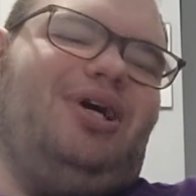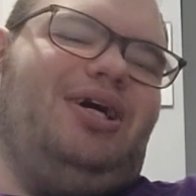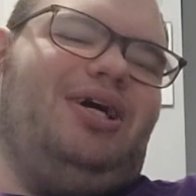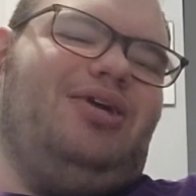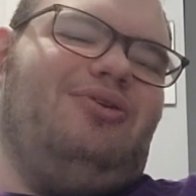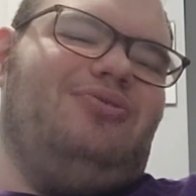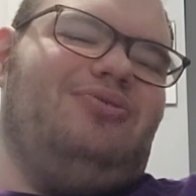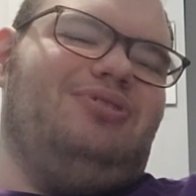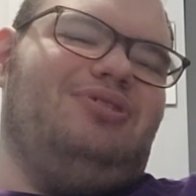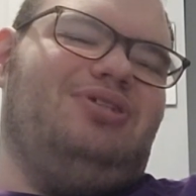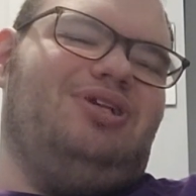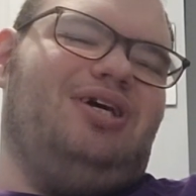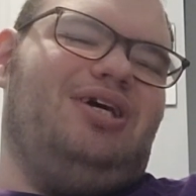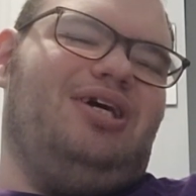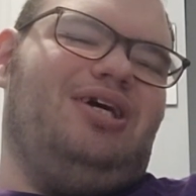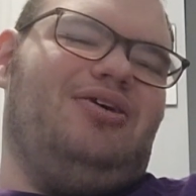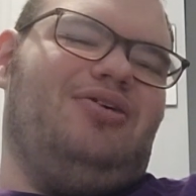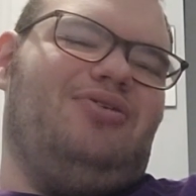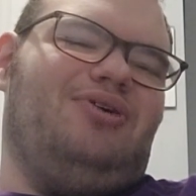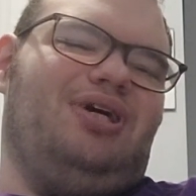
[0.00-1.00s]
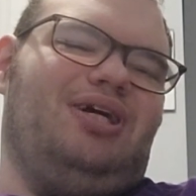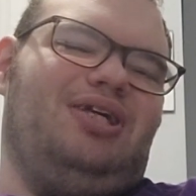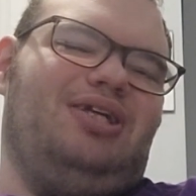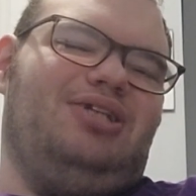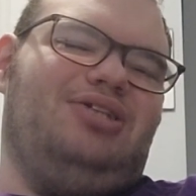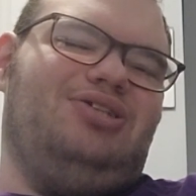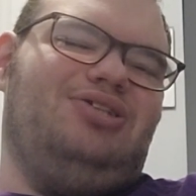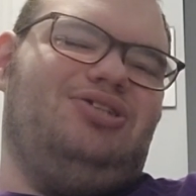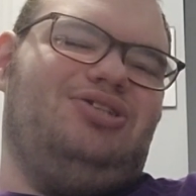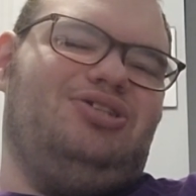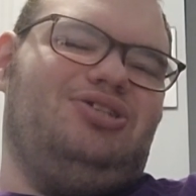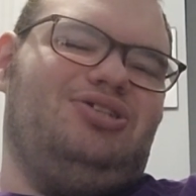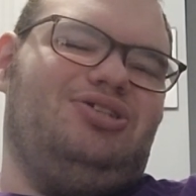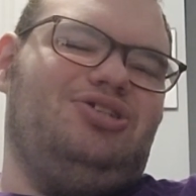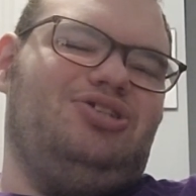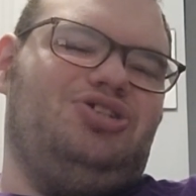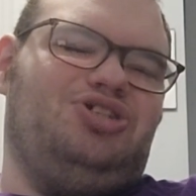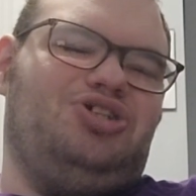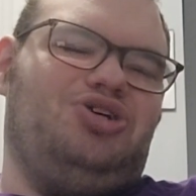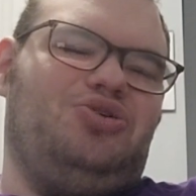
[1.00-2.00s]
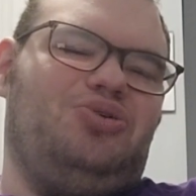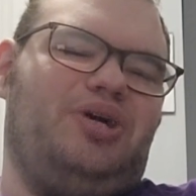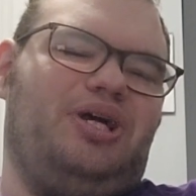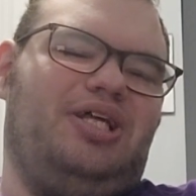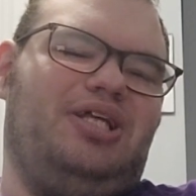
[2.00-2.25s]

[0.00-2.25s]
and it was like, okay, this is just a joke.